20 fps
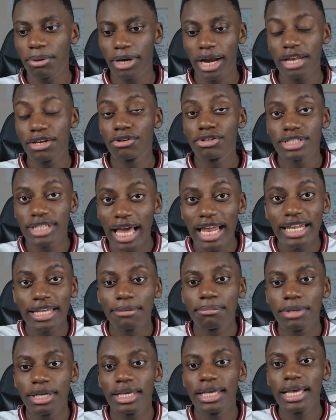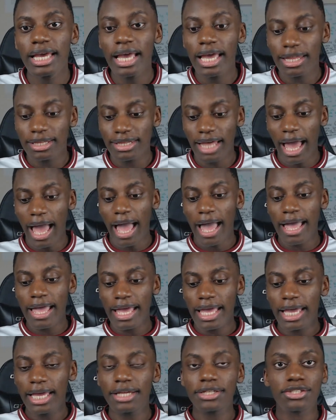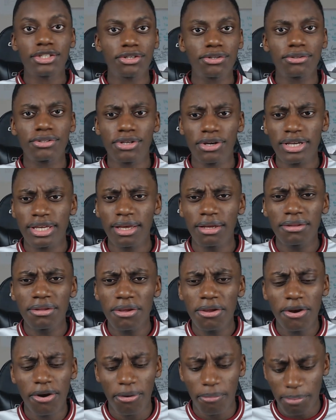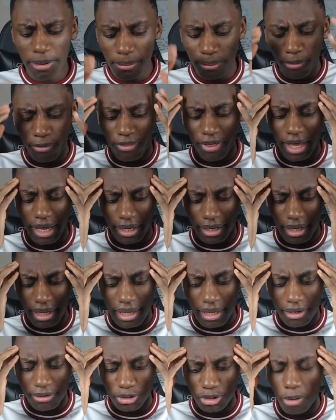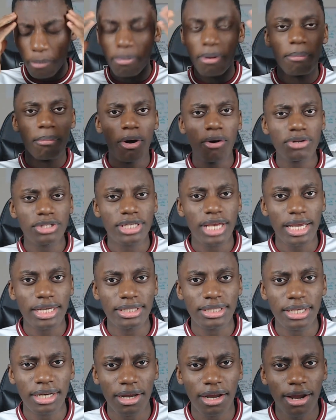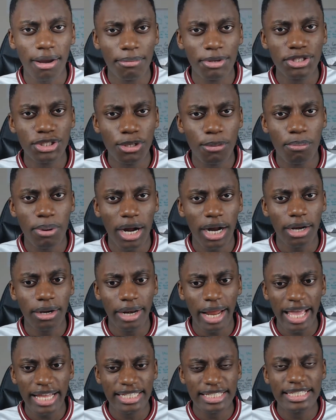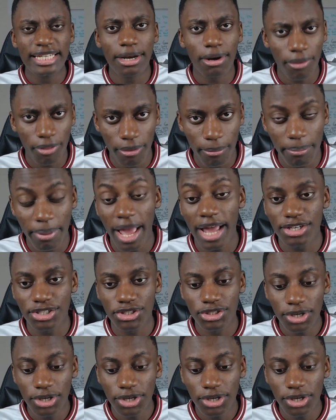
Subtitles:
And you're telling me that people think Choupo-Moting is going to come into Bayern and sit on the bench.